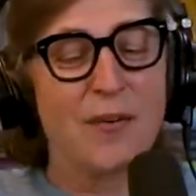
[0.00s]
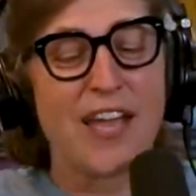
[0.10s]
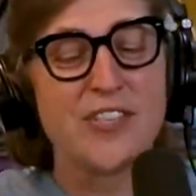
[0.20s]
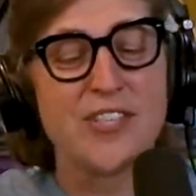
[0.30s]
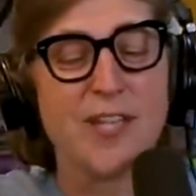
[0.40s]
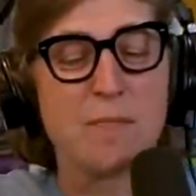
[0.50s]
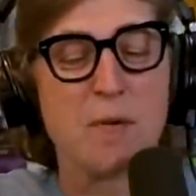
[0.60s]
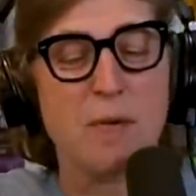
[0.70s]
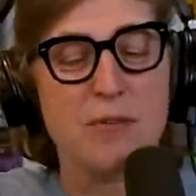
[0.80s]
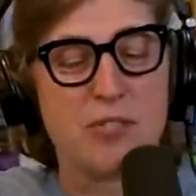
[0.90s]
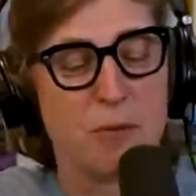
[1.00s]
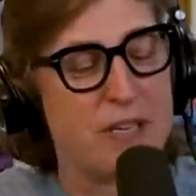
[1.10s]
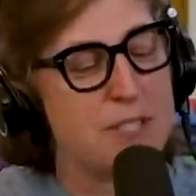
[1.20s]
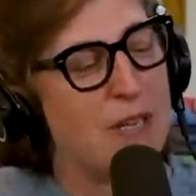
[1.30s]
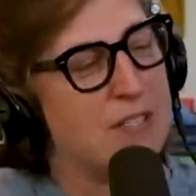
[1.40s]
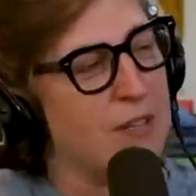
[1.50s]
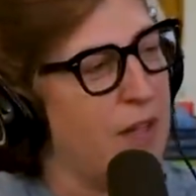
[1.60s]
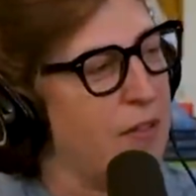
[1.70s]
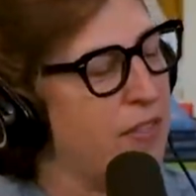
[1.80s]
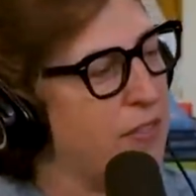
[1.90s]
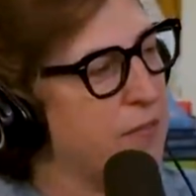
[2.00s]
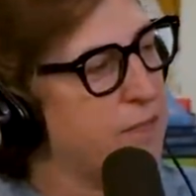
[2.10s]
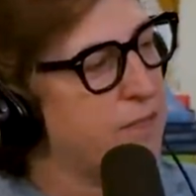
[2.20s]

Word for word: Location that promotes your best mental health.